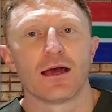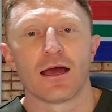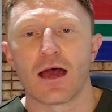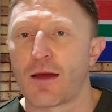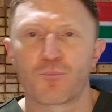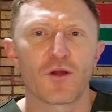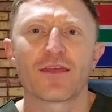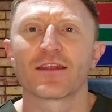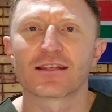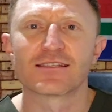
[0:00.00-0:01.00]
I pray
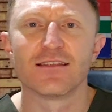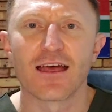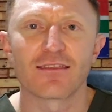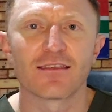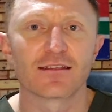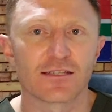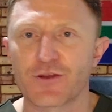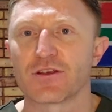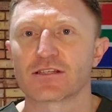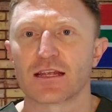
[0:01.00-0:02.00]
that it's nothing
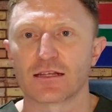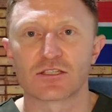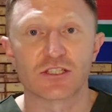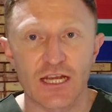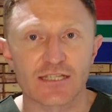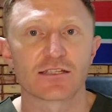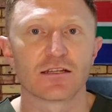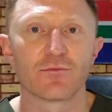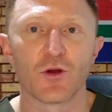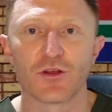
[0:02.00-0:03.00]
serious, that it's just a
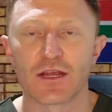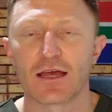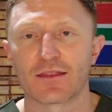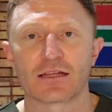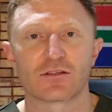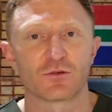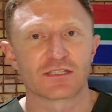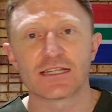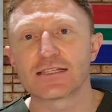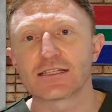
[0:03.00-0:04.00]
pneumonia, that your
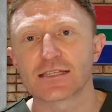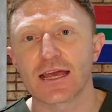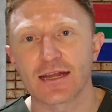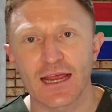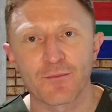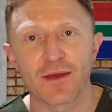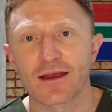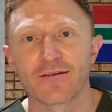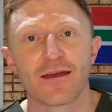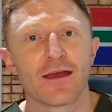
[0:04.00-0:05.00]
CT scan came
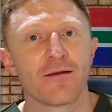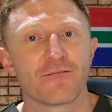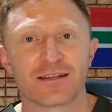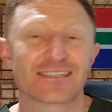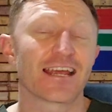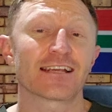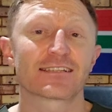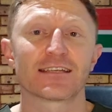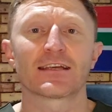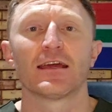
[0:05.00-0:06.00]
back
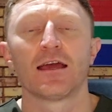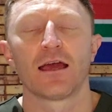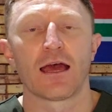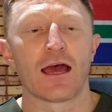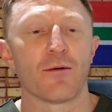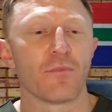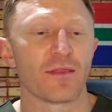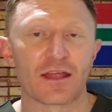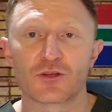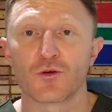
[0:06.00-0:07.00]
fantastic,
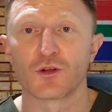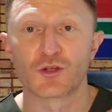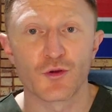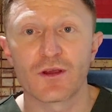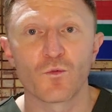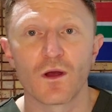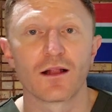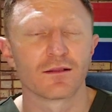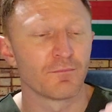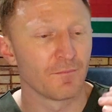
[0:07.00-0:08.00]
that you're doing
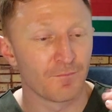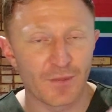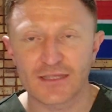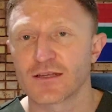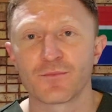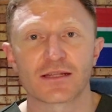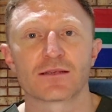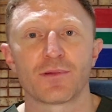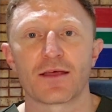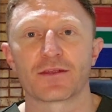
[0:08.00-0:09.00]
well, better and better
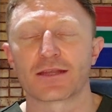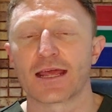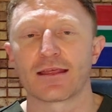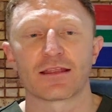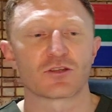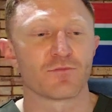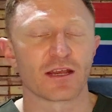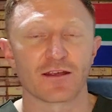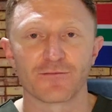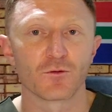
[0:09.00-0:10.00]
by the day, that you
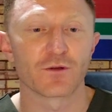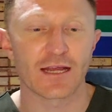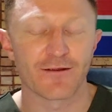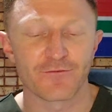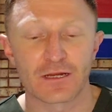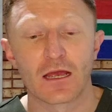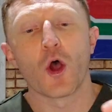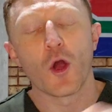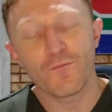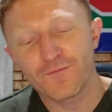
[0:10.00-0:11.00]
make a full recovery.
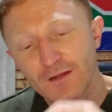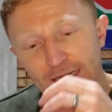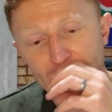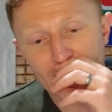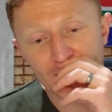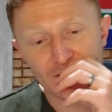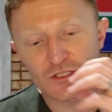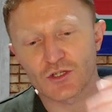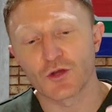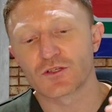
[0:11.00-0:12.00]
Hopefully
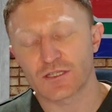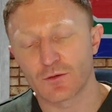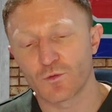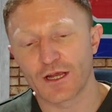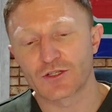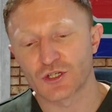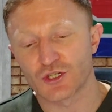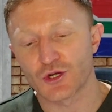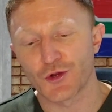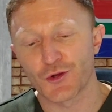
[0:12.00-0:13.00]
this goes some way to
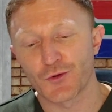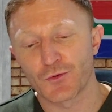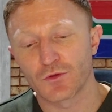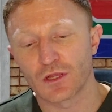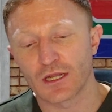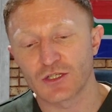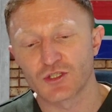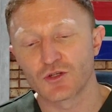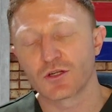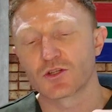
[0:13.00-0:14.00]
show that as
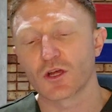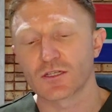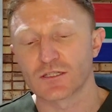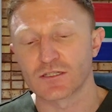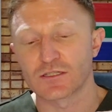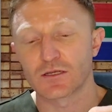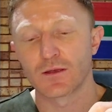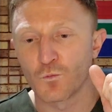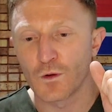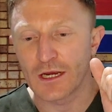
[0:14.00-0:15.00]
junior doctors,
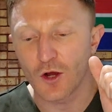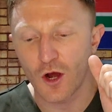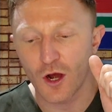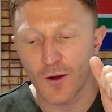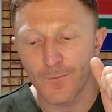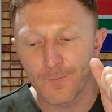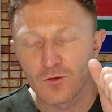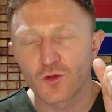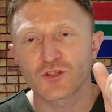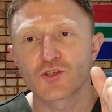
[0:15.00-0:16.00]
we are
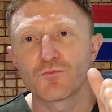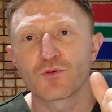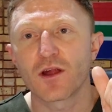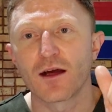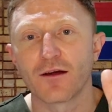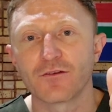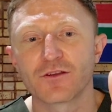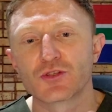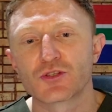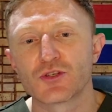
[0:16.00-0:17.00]
not too proud
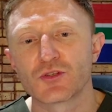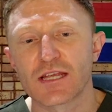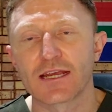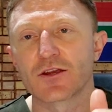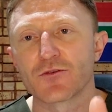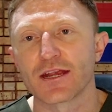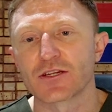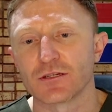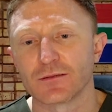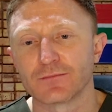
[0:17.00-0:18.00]
to take
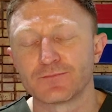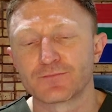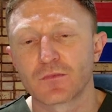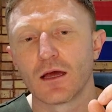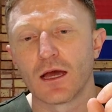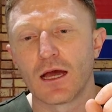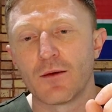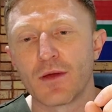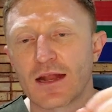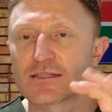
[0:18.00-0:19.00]
correction.
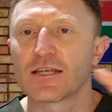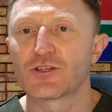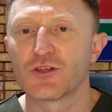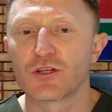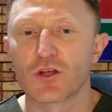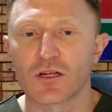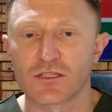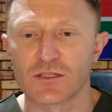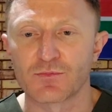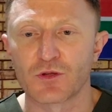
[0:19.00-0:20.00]
And I say junior
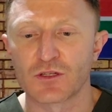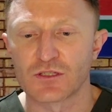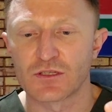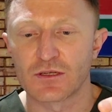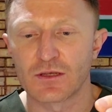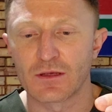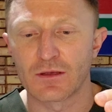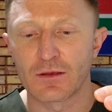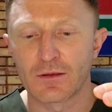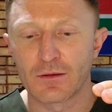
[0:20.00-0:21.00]
doctors because
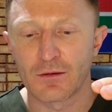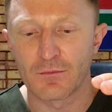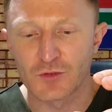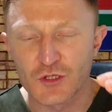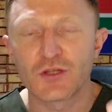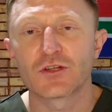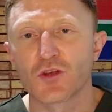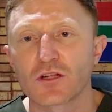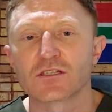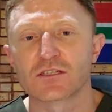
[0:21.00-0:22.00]
junior
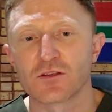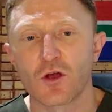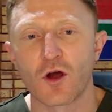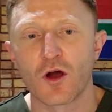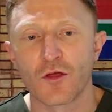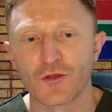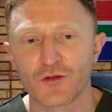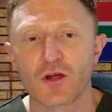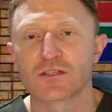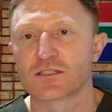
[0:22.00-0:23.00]
doctors are the
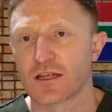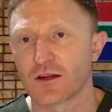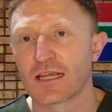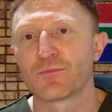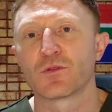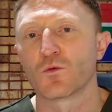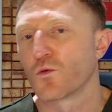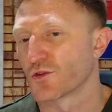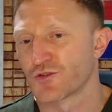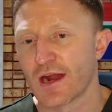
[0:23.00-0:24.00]
doctors that are keeping the
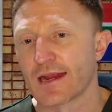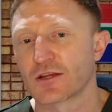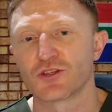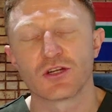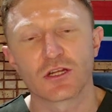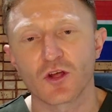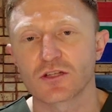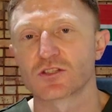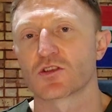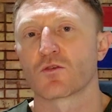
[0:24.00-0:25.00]
wards running. Junior
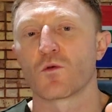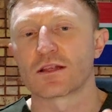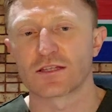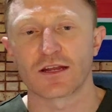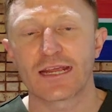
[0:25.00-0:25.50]
doctors are the ones that